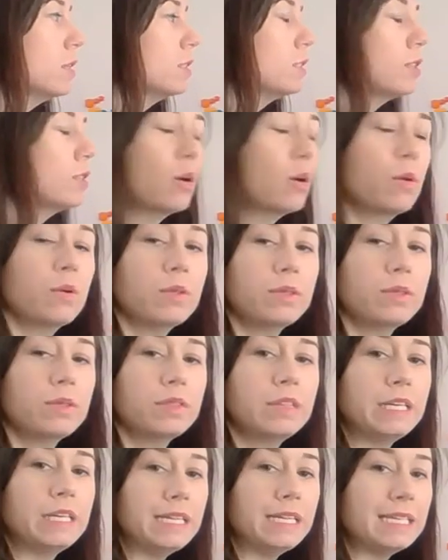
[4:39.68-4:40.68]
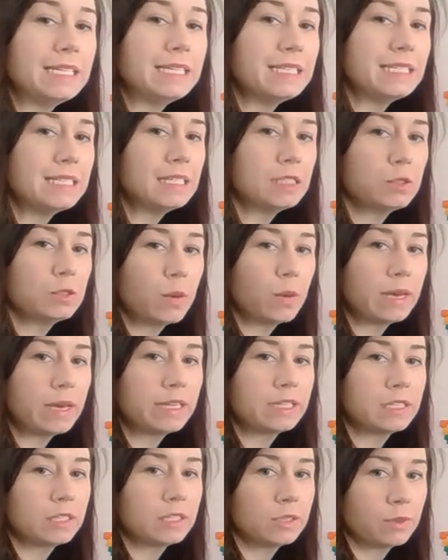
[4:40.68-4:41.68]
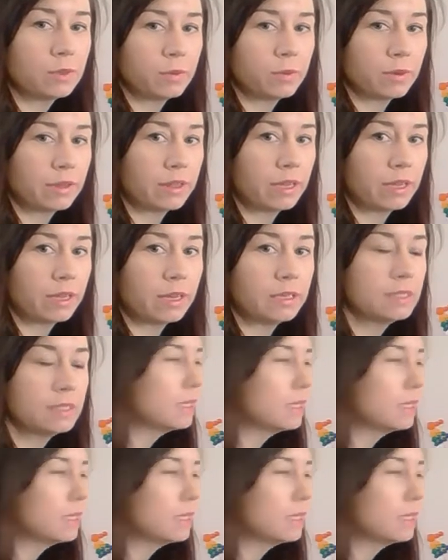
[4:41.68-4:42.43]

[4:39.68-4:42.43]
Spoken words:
So the easiest way to do this